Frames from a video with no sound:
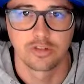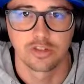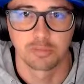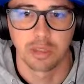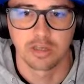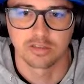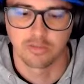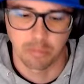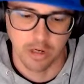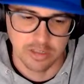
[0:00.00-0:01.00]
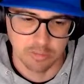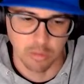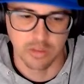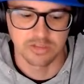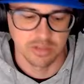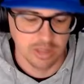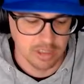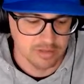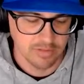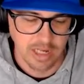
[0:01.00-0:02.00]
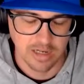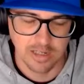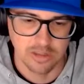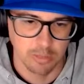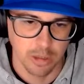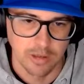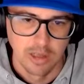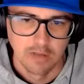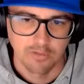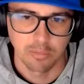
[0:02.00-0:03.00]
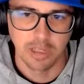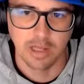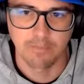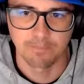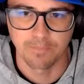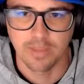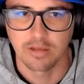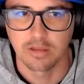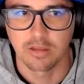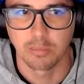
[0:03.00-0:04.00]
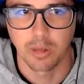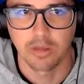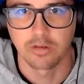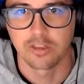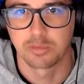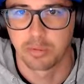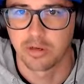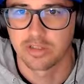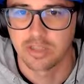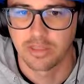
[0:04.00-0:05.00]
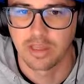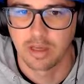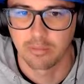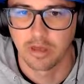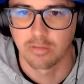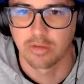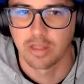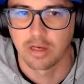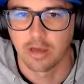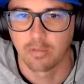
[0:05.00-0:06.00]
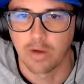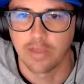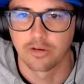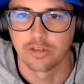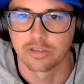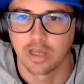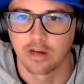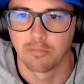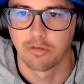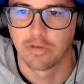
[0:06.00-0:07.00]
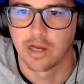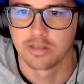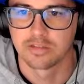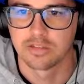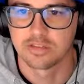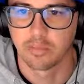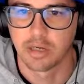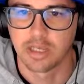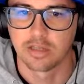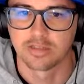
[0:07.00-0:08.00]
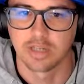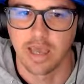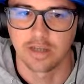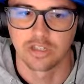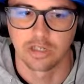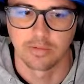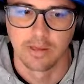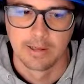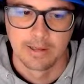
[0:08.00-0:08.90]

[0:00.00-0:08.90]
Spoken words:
just because of price points and things of that nature. But for me, I'm the Butler experience. I think I'm done with it. I'd rather just kind of move on and see somebody else in action,